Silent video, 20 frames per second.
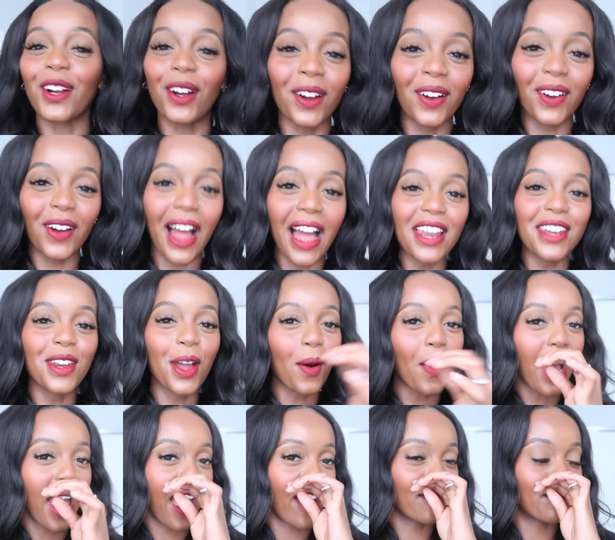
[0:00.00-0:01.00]
girl, I
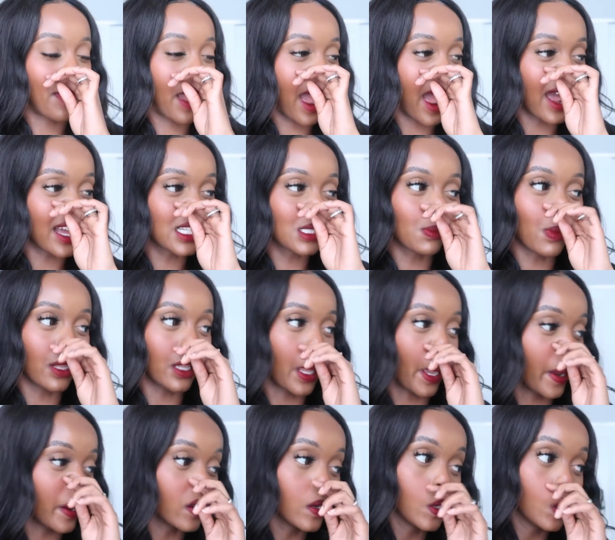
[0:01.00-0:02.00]
know I have bags, but
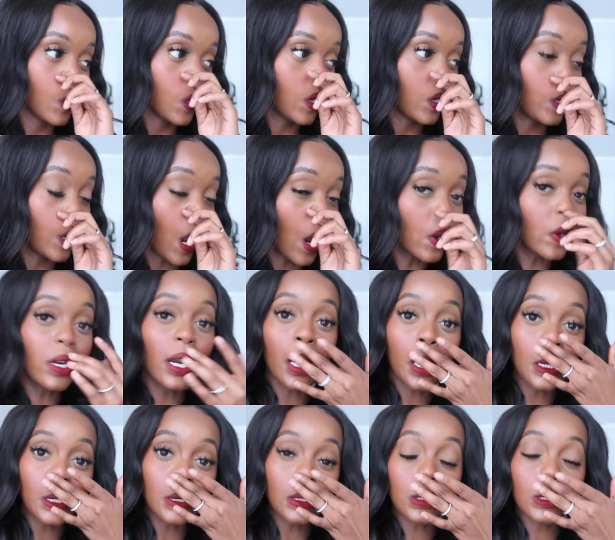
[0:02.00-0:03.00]
like
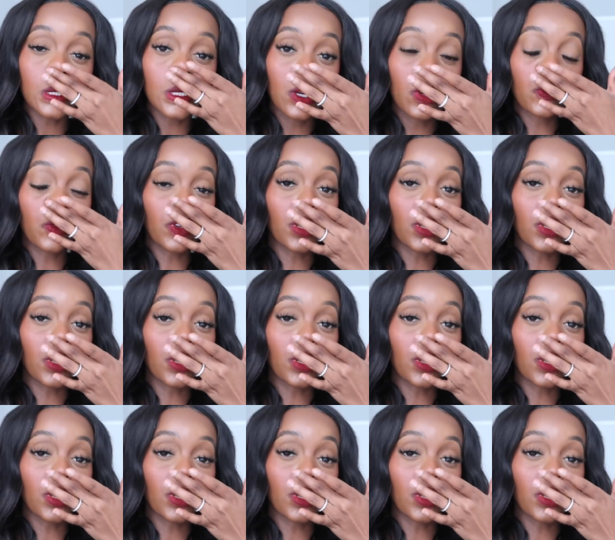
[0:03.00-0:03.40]
nowadays,